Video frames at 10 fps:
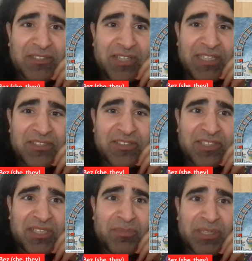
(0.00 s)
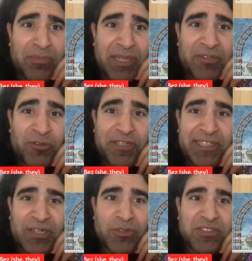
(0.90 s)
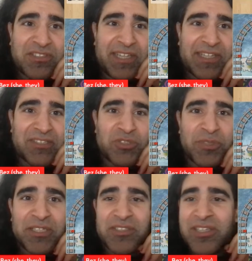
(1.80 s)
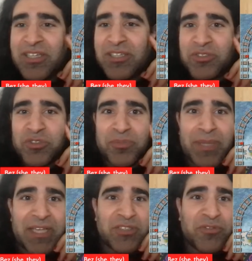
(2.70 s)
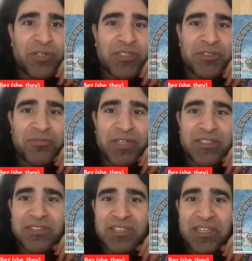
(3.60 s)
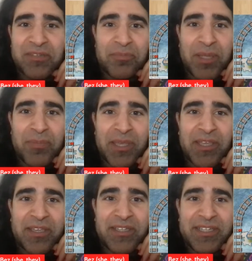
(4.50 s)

Let's keep that black running out, and then I can trade those blacks for other things, like maybe